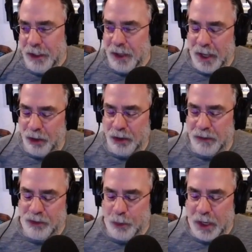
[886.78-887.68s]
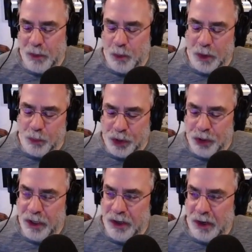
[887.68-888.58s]
got to look at it this way. When
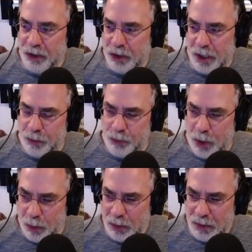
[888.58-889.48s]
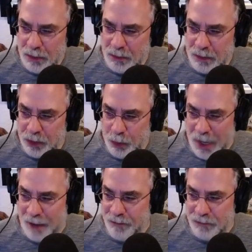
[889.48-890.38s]
you're in an undercover role,
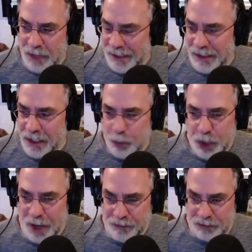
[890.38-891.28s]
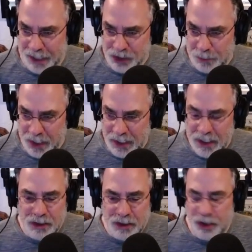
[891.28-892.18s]
I did it. You have flash
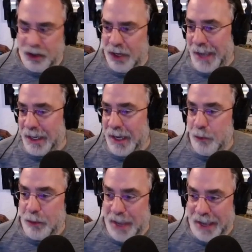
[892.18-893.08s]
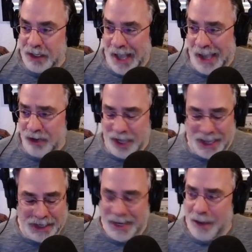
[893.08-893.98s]
money. You're hanging out with bad guys. You're
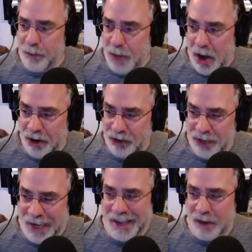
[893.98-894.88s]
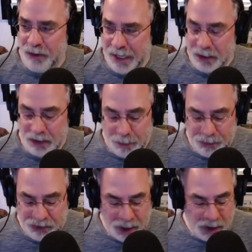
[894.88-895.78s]
hanging out in bars. You're hanging out in
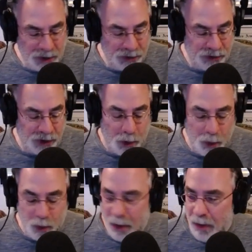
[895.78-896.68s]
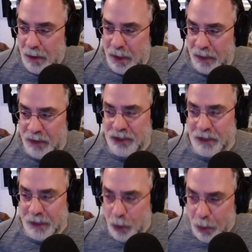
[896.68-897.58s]
nightclubs. So there's
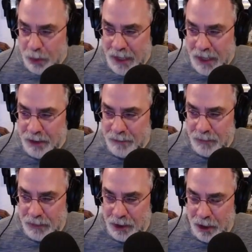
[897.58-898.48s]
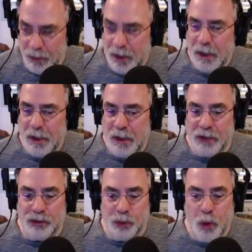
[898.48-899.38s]
nothing wrong with that,
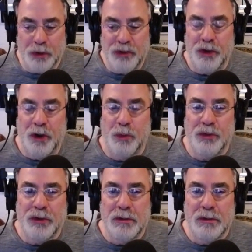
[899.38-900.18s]
as long as you don't